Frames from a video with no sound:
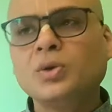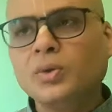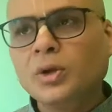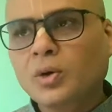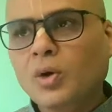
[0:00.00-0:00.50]
you
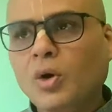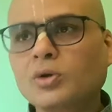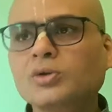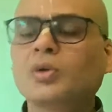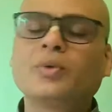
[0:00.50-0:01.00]
will
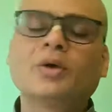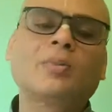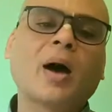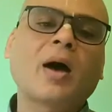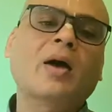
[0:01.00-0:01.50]
cross over
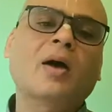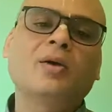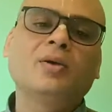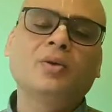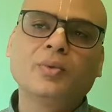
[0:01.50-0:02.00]

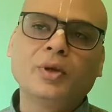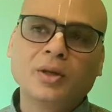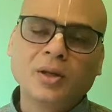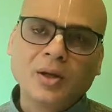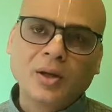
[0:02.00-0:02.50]
Maya, you will